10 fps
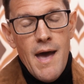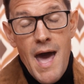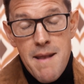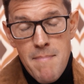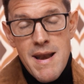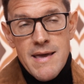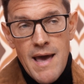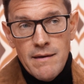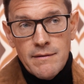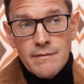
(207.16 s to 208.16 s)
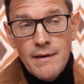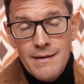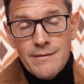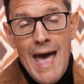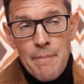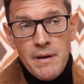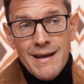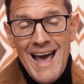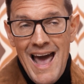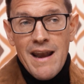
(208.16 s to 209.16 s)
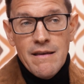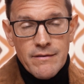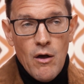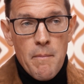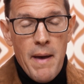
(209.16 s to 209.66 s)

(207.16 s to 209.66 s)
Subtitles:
And in many cases, it's happening at a slower